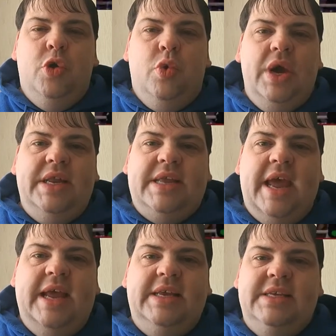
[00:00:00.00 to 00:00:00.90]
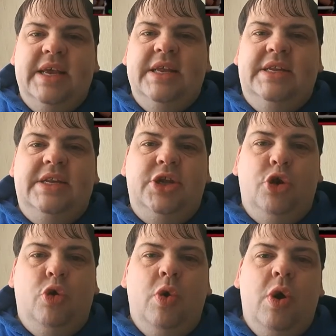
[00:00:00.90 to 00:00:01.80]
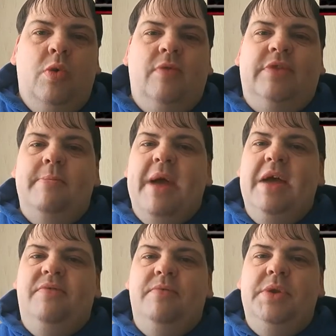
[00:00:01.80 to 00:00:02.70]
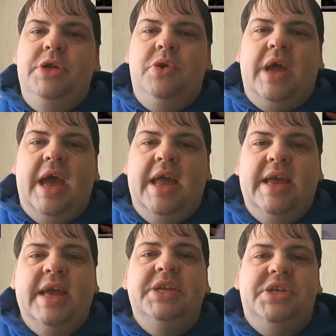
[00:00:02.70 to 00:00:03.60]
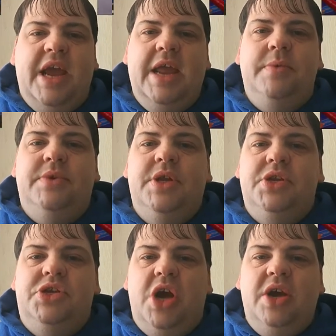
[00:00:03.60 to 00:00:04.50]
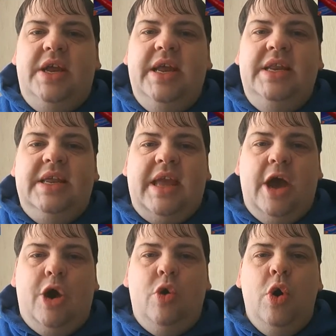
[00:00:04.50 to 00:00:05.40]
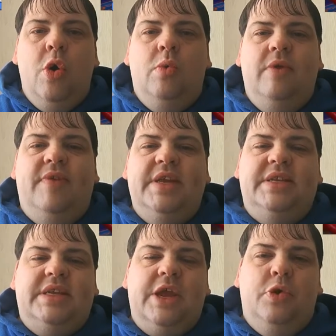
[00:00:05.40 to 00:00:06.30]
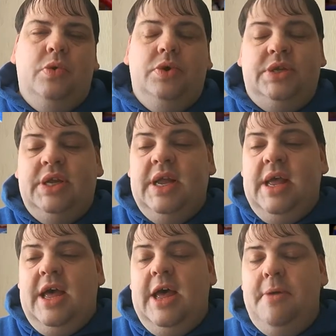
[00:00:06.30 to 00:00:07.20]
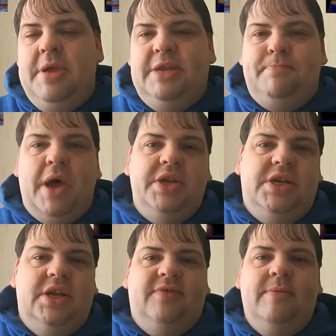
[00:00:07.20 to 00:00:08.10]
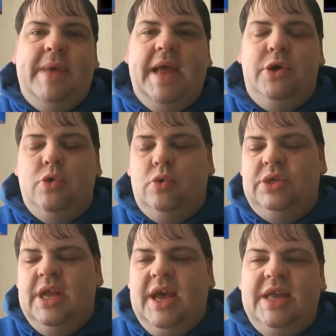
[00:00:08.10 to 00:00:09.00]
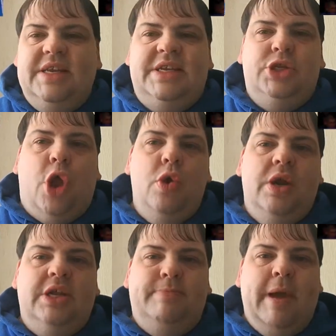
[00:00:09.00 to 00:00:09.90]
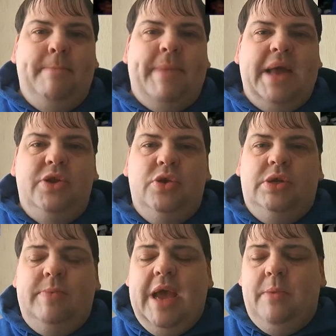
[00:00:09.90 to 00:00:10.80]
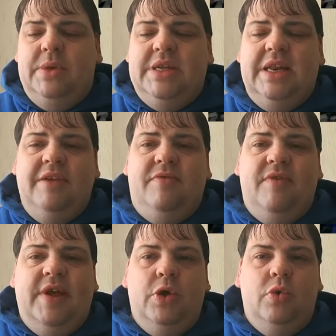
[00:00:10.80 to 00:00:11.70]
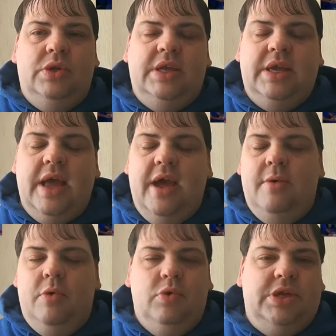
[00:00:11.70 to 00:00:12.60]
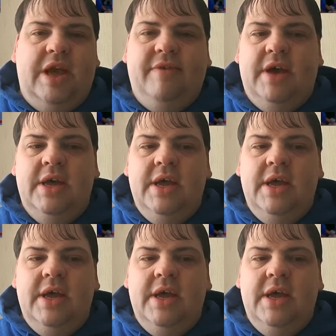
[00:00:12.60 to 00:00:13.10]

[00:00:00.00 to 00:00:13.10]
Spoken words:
what it takes to deal with the man from the UK, James Chunky degale, with his skills, his punches from angles. I just don't expect Badou to be able to live with it altogether.